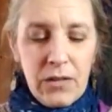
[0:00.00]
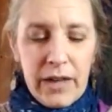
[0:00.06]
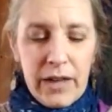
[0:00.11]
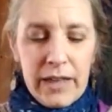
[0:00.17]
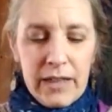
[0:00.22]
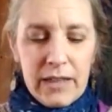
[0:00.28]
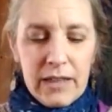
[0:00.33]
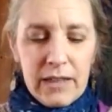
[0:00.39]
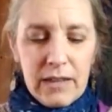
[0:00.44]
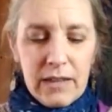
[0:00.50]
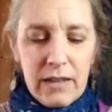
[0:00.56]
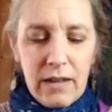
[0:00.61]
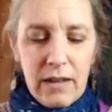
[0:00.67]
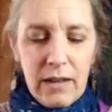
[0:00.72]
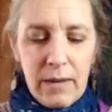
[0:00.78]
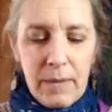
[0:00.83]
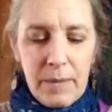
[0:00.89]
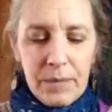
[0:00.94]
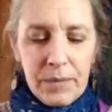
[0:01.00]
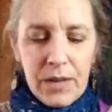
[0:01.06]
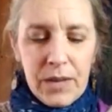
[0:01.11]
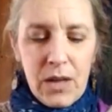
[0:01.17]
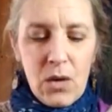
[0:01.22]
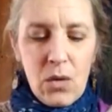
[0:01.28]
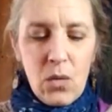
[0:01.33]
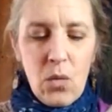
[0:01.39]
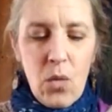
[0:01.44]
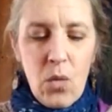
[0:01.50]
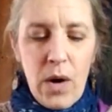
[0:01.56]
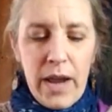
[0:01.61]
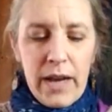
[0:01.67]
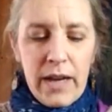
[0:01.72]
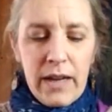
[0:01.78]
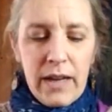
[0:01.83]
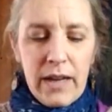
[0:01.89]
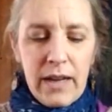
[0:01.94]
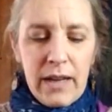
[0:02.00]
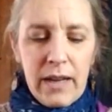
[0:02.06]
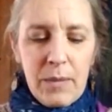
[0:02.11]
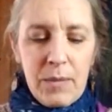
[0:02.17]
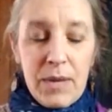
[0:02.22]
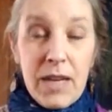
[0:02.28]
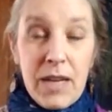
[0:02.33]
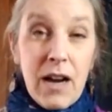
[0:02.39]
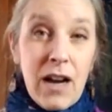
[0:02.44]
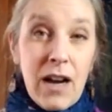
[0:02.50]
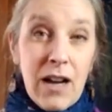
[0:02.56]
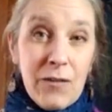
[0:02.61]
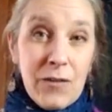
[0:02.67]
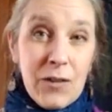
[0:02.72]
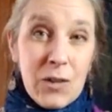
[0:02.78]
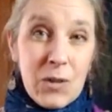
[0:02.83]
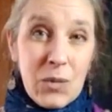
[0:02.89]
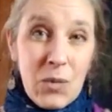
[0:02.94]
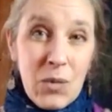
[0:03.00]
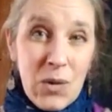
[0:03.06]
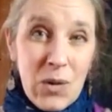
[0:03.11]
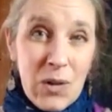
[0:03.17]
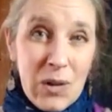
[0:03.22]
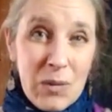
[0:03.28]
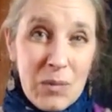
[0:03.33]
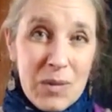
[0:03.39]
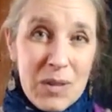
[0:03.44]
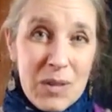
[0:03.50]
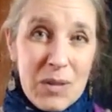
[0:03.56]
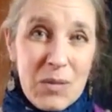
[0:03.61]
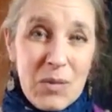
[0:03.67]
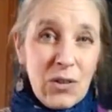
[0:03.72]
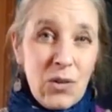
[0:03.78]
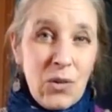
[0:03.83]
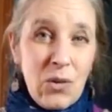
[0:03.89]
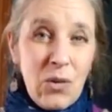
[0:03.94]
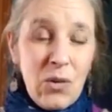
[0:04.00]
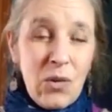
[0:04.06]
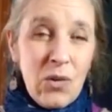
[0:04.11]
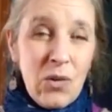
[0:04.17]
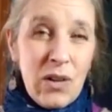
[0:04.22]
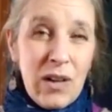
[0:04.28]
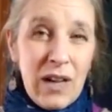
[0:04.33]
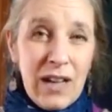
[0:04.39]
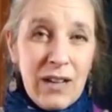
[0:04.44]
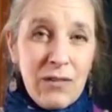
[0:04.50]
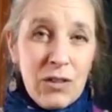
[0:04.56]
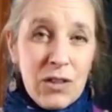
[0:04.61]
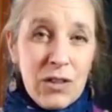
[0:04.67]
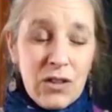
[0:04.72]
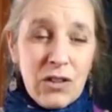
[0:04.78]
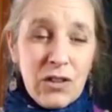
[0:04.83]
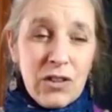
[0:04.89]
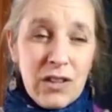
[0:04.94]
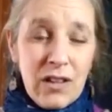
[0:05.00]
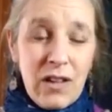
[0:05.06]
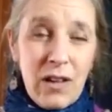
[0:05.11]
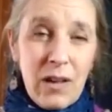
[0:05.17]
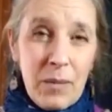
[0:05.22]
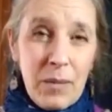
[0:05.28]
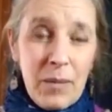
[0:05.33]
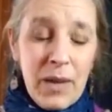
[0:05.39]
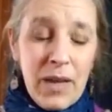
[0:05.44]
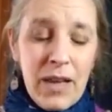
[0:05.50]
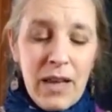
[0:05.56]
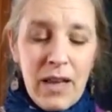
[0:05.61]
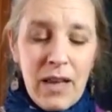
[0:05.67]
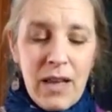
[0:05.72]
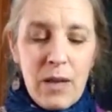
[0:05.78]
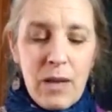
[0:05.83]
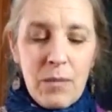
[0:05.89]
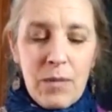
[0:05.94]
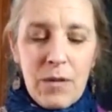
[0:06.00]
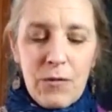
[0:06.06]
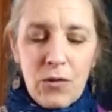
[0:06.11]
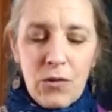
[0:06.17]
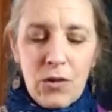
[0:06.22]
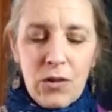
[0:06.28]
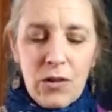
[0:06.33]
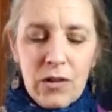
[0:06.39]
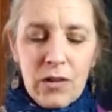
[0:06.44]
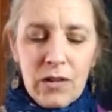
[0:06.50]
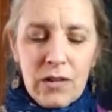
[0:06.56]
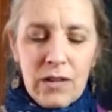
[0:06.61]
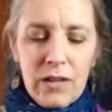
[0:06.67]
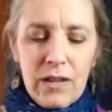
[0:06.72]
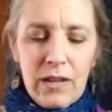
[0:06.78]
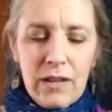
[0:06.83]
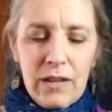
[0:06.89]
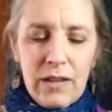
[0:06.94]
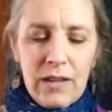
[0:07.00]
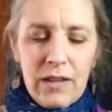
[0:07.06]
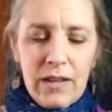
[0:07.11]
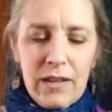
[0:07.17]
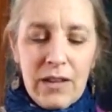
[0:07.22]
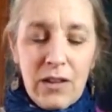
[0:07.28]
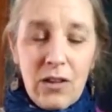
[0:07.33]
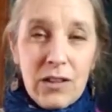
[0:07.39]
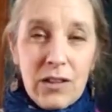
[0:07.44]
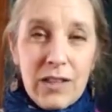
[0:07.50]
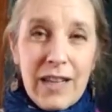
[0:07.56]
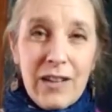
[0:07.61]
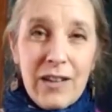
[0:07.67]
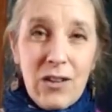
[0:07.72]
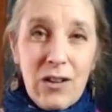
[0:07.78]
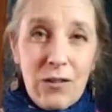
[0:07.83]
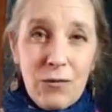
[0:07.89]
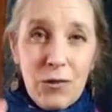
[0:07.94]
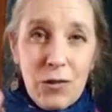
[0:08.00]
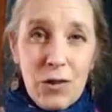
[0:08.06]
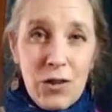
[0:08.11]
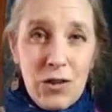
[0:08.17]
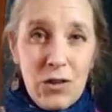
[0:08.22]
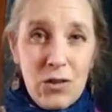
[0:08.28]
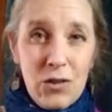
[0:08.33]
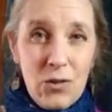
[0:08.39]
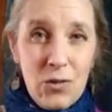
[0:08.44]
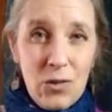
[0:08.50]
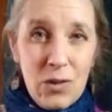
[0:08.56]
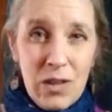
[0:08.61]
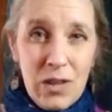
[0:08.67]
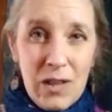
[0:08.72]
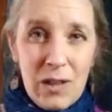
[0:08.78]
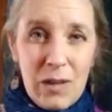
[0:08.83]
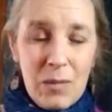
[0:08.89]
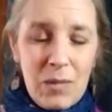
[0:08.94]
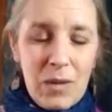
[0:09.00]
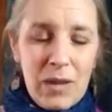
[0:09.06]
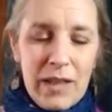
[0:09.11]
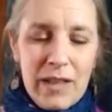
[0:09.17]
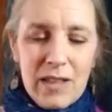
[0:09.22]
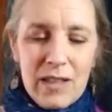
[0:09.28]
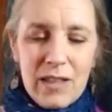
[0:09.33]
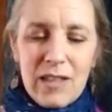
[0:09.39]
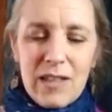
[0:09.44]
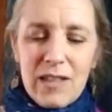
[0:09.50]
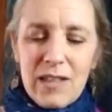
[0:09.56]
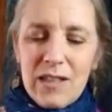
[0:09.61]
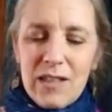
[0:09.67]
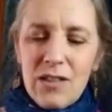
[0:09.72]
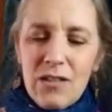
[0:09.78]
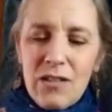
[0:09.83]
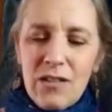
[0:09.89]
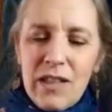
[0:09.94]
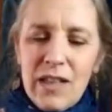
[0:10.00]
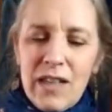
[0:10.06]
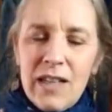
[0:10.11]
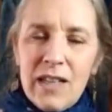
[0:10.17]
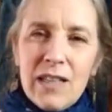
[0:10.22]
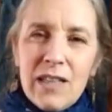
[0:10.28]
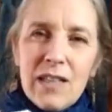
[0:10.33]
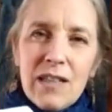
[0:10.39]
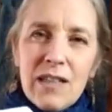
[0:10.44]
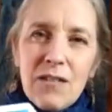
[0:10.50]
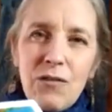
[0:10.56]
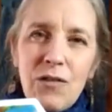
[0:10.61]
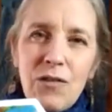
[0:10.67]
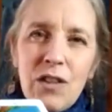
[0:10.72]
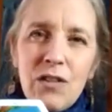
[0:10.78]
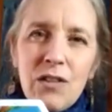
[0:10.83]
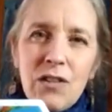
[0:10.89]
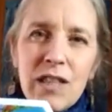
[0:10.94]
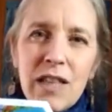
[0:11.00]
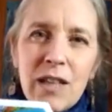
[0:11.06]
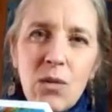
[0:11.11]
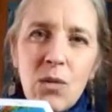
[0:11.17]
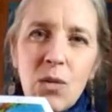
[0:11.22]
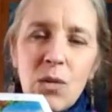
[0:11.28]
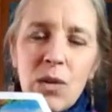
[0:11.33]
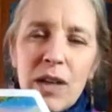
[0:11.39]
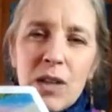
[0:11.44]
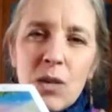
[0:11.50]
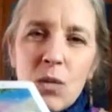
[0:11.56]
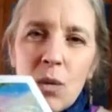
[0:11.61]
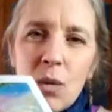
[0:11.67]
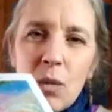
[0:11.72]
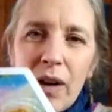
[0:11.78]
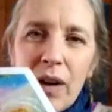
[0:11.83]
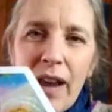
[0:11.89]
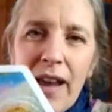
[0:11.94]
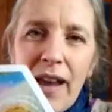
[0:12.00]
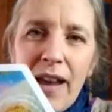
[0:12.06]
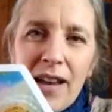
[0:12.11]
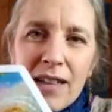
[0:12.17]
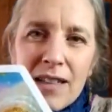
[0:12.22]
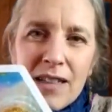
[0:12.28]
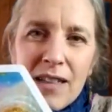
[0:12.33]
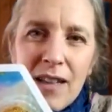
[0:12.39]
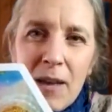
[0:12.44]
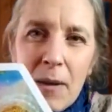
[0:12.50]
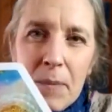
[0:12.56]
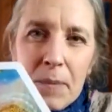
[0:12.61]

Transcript: right um, when a beehive swarms the whole hive will start to hum before they all take off for the new place so that feels like that's where we're at